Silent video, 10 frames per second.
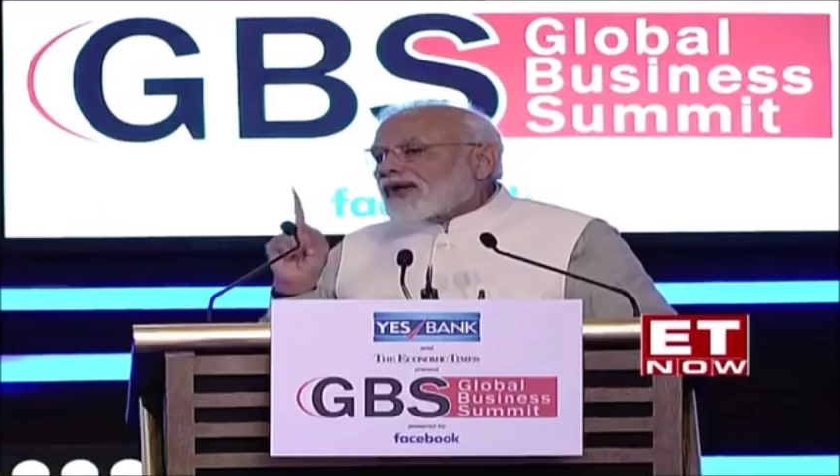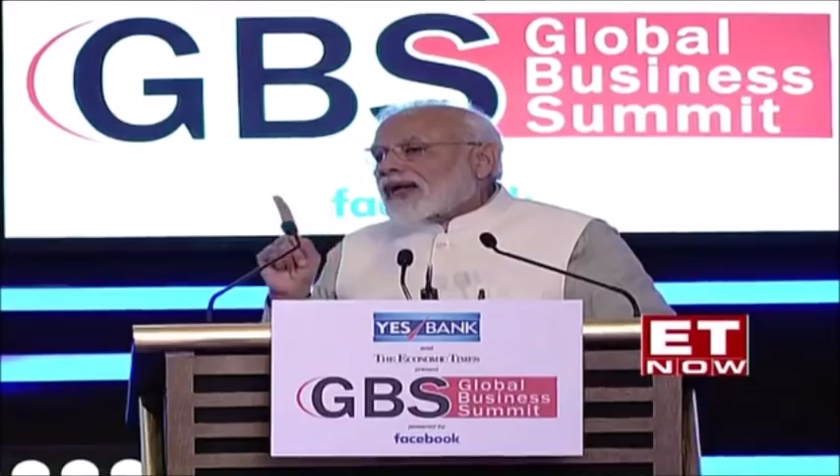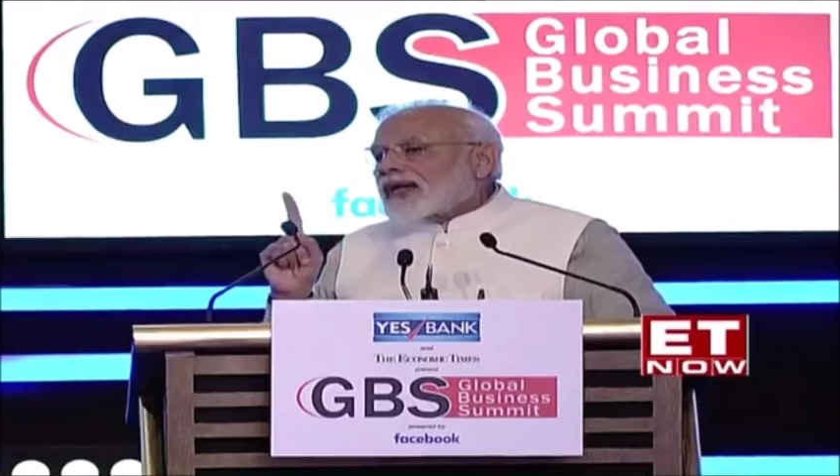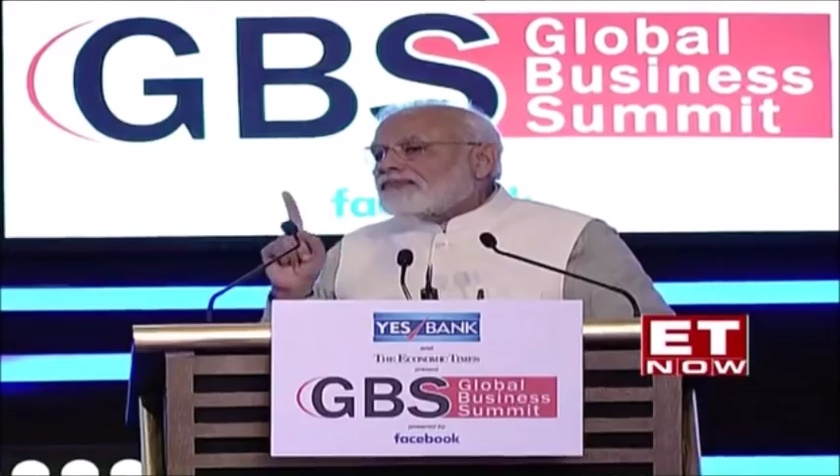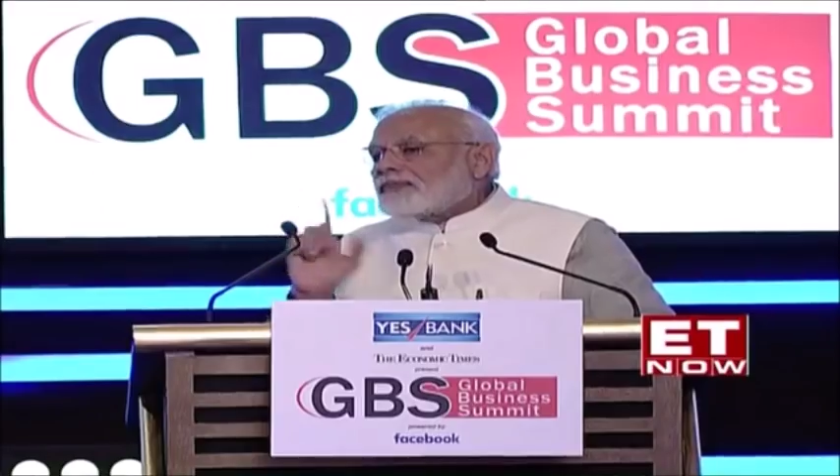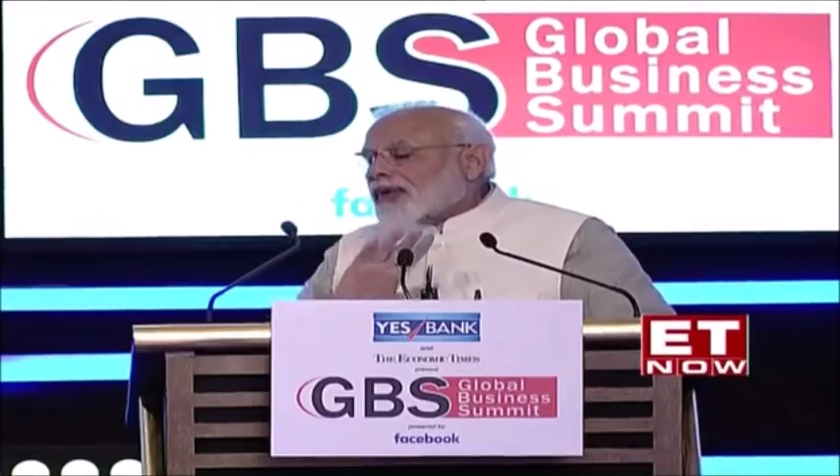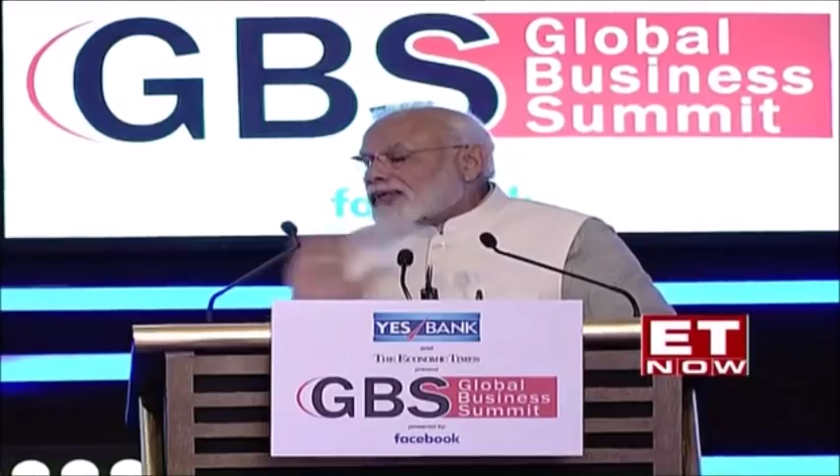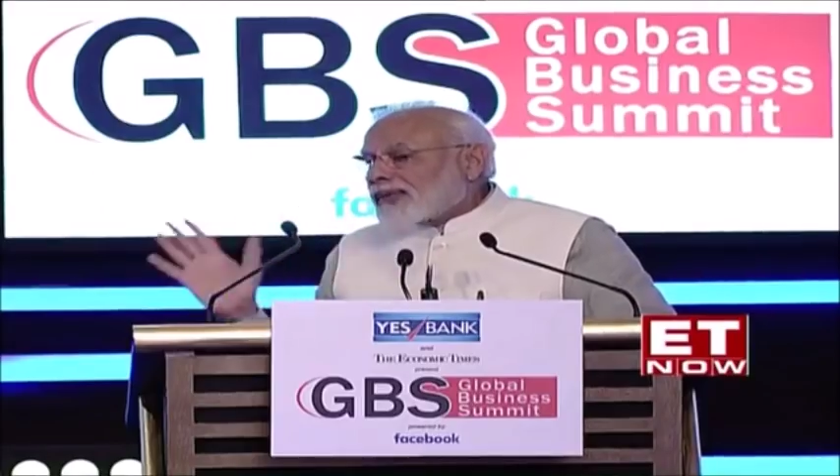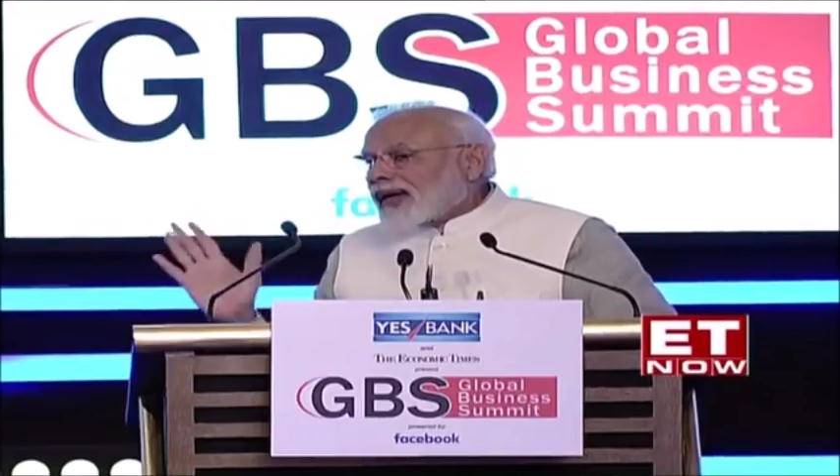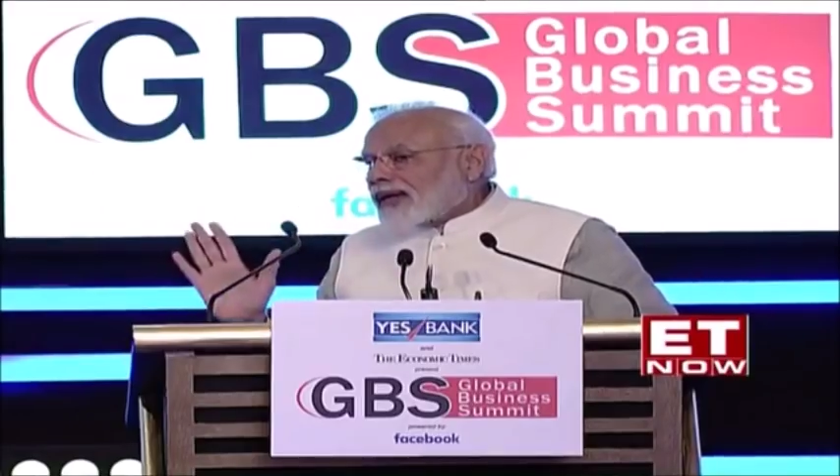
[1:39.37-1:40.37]
were
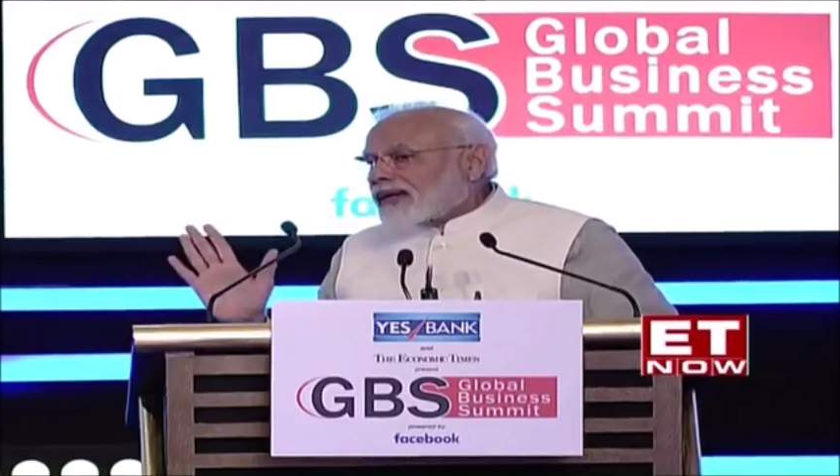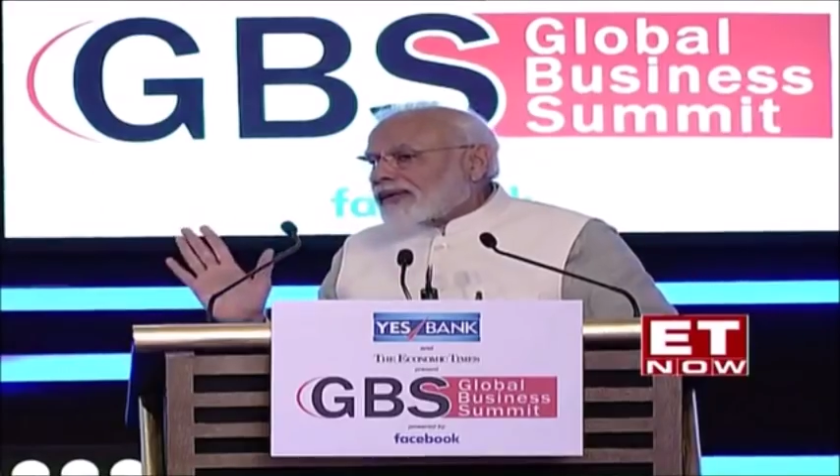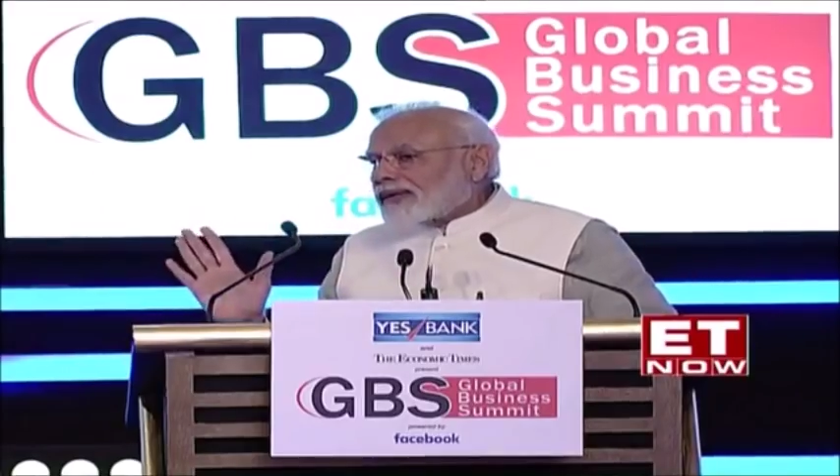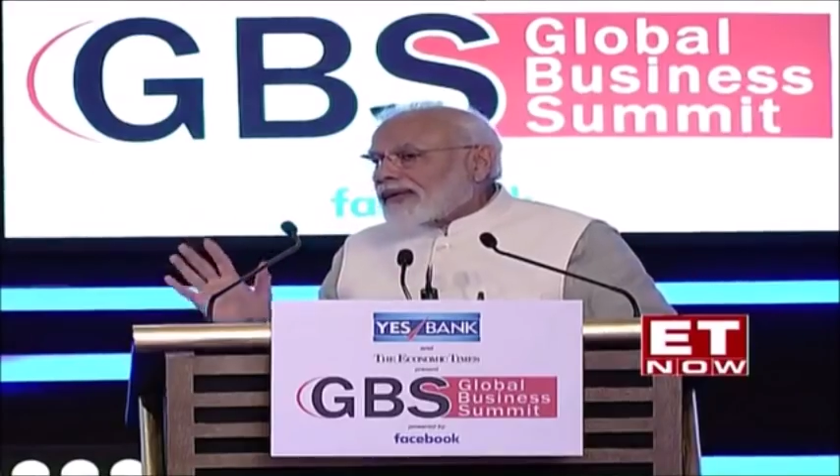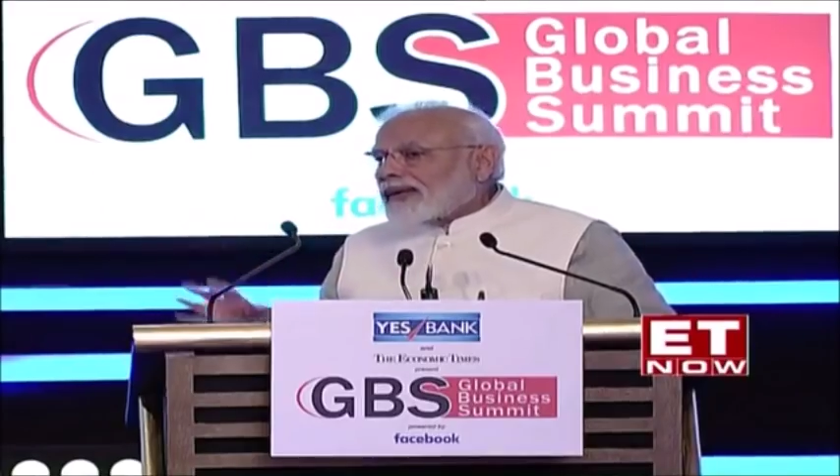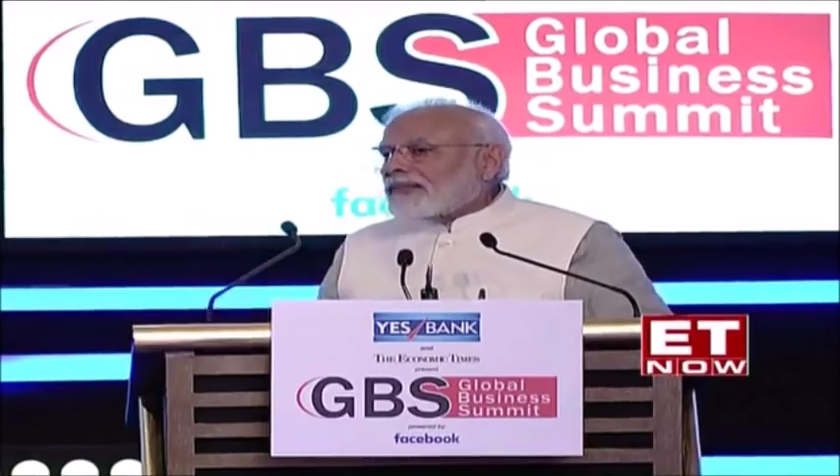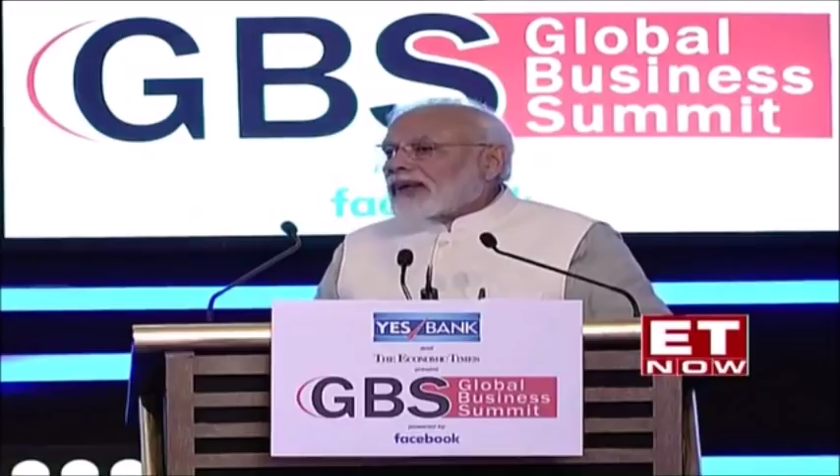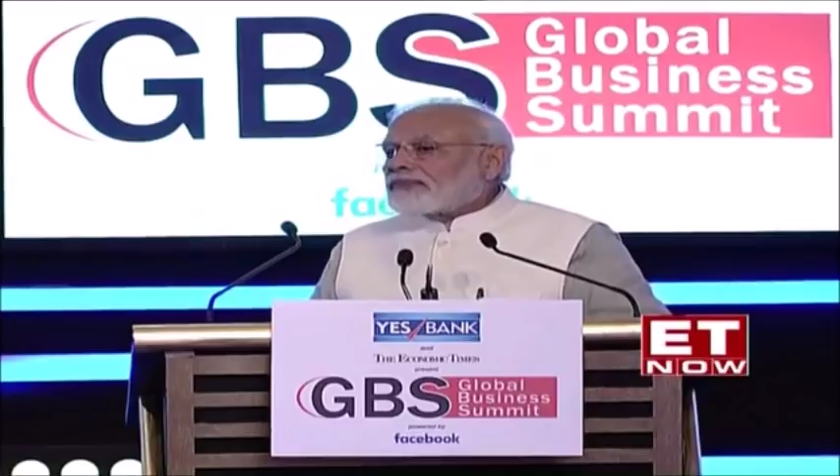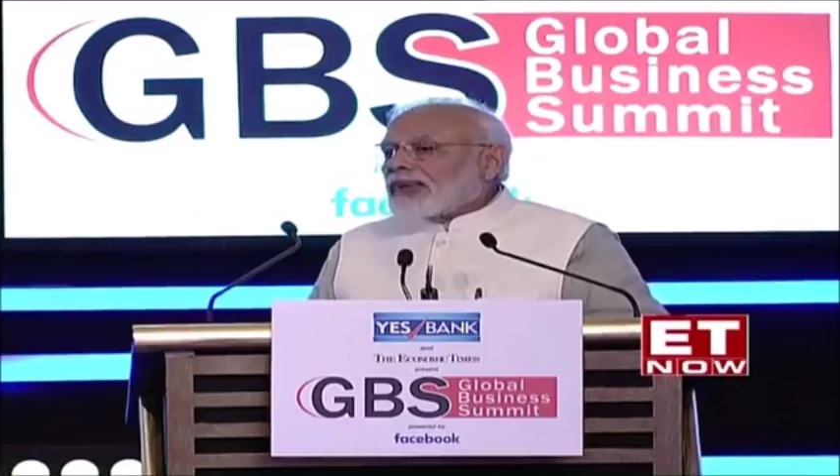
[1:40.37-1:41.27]
impossible, but